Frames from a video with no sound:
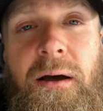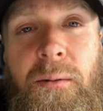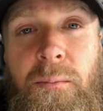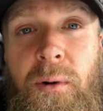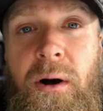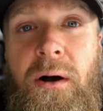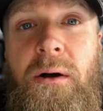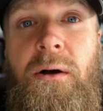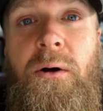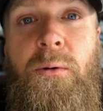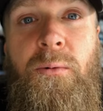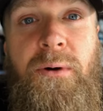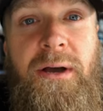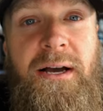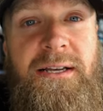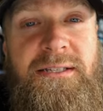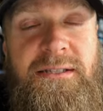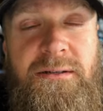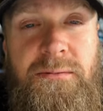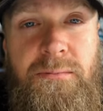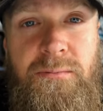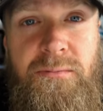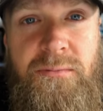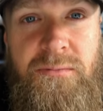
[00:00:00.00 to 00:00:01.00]
but we got
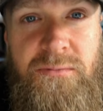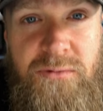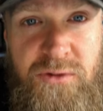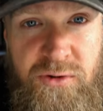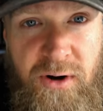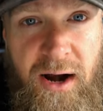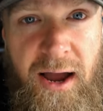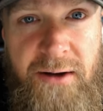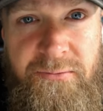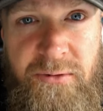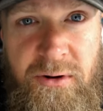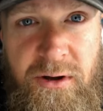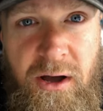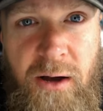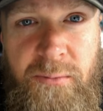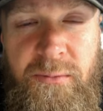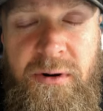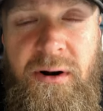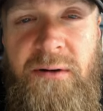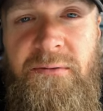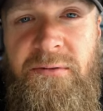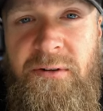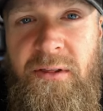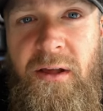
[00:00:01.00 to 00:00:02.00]
some travel
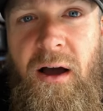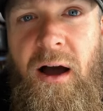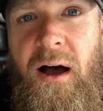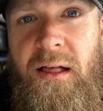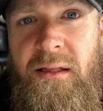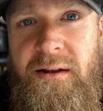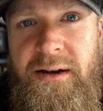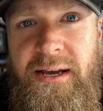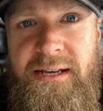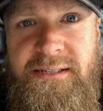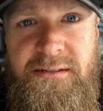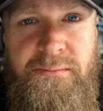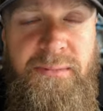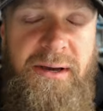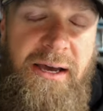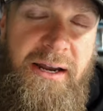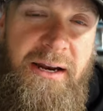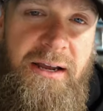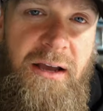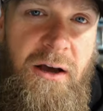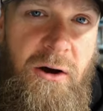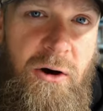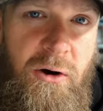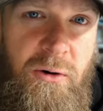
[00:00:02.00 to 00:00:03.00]
coming up for the holidays. I'm
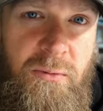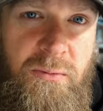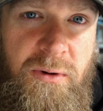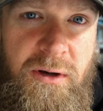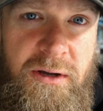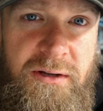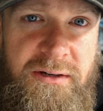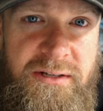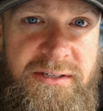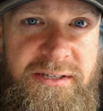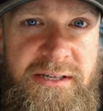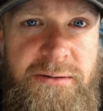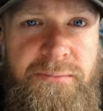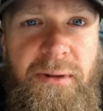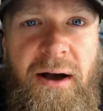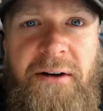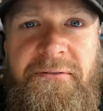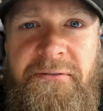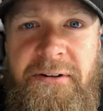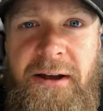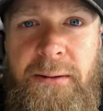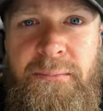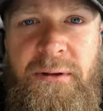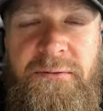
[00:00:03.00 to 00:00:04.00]
heading home to see my
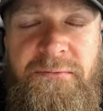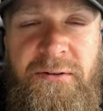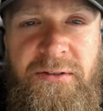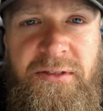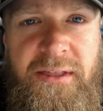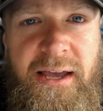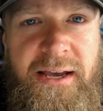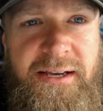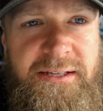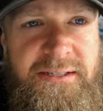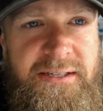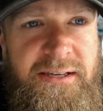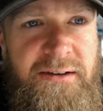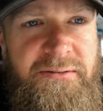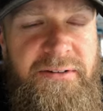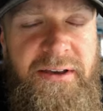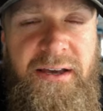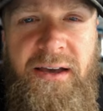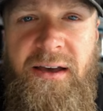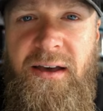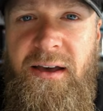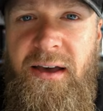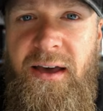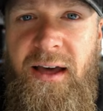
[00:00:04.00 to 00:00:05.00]
family for
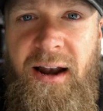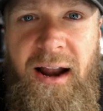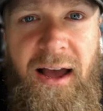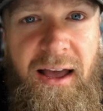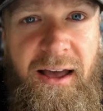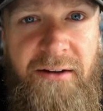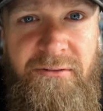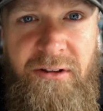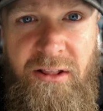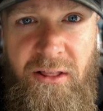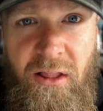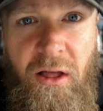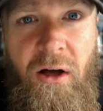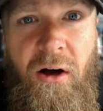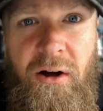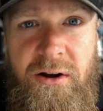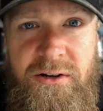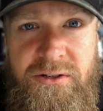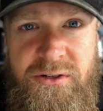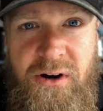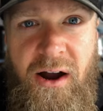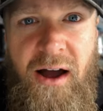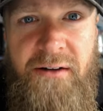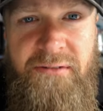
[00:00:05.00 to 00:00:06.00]
Thanksgiving and I have a
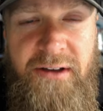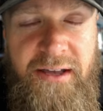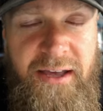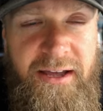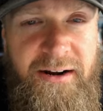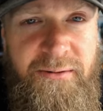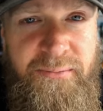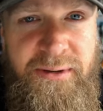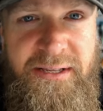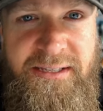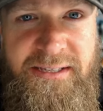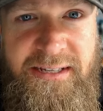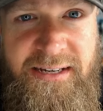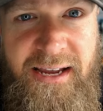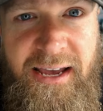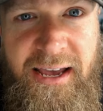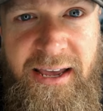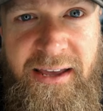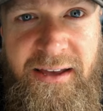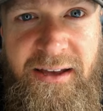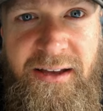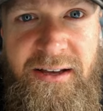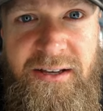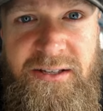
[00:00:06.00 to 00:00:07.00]
long drive ahead of me
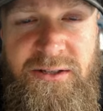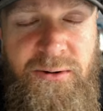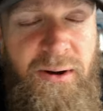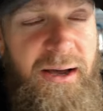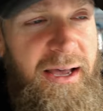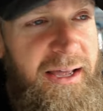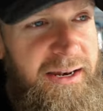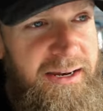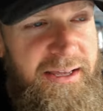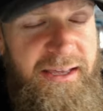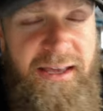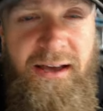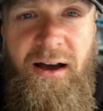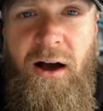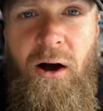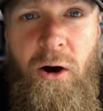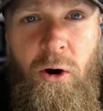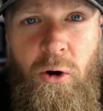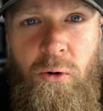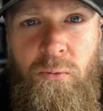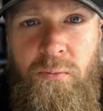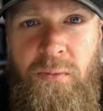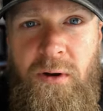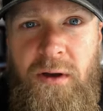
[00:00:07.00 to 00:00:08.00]
today. So I had to get
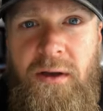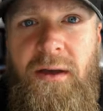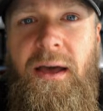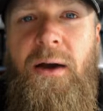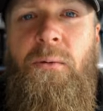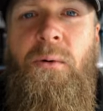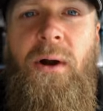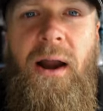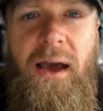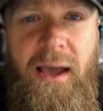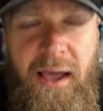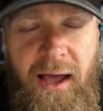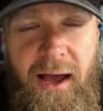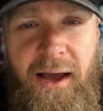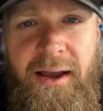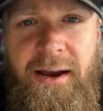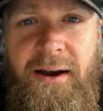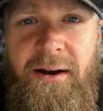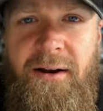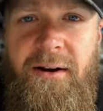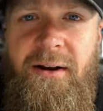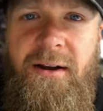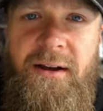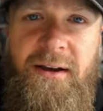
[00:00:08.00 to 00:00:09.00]
home and when I got
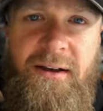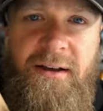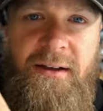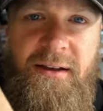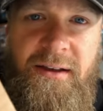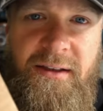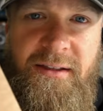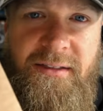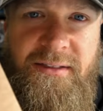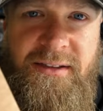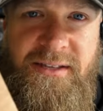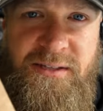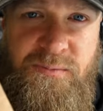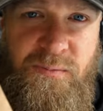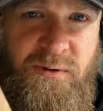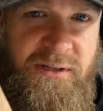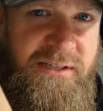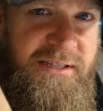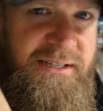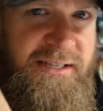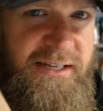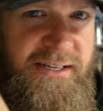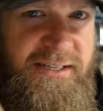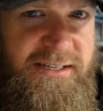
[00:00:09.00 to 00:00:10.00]
here, this
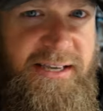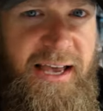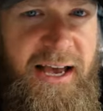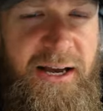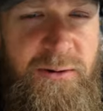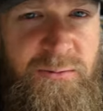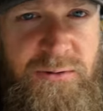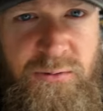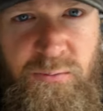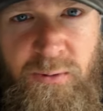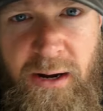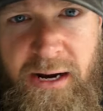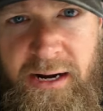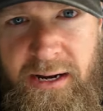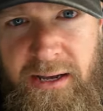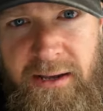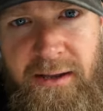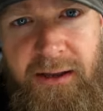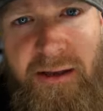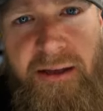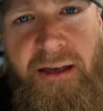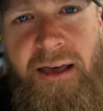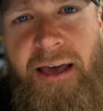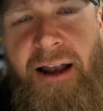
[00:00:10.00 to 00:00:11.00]
month's six sack was
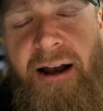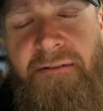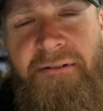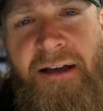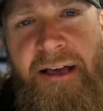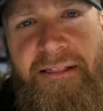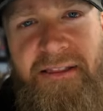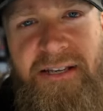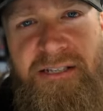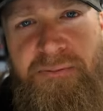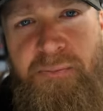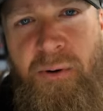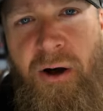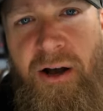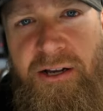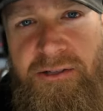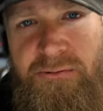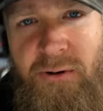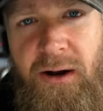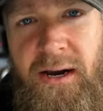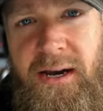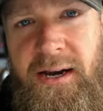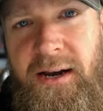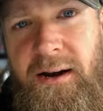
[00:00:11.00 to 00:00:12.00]
waiting and I've had this
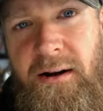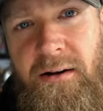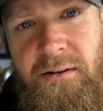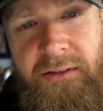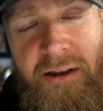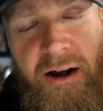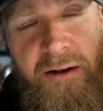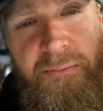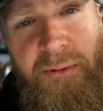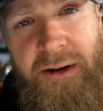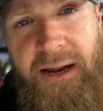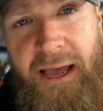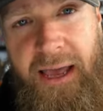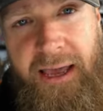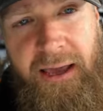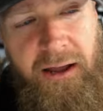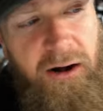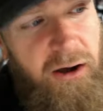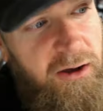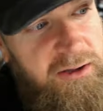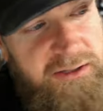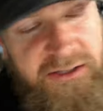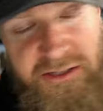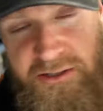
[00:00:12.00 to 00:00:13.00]
box right here that I've been
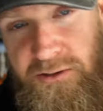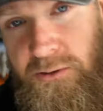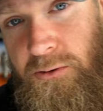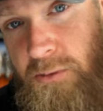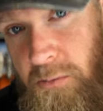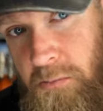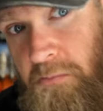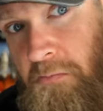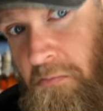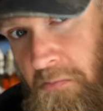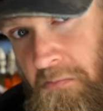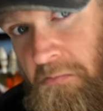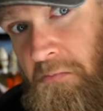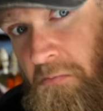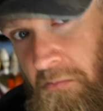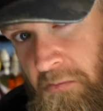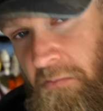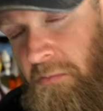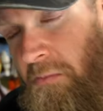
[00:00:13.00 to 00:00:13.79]
hanging on to